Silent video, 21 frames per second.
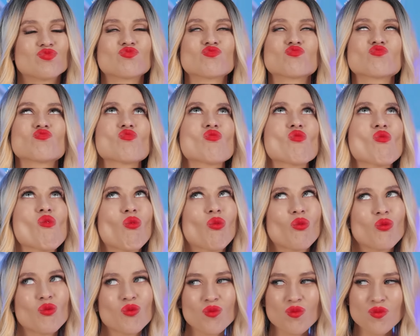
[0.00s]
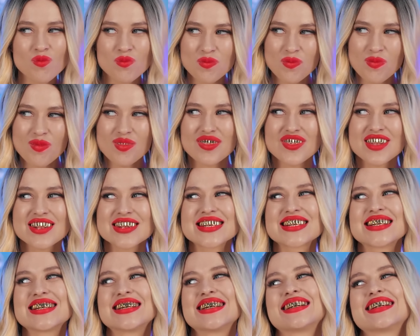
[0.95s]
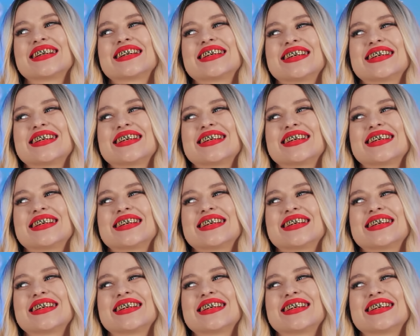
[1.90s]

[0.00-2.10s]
Mmm, I can feel the sparkle in my